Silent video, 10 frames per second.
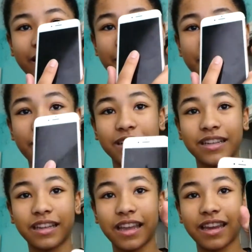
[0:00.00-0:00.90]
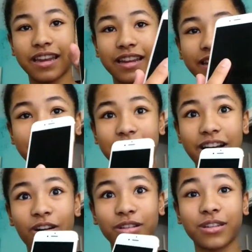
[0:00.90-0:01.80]
compared to like
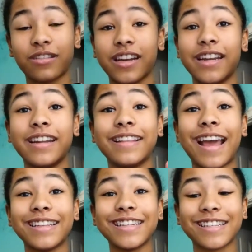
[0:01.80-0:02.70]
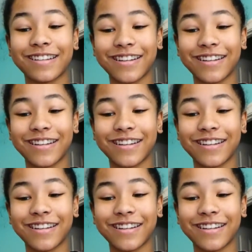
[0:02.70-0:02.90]
all screen, that's just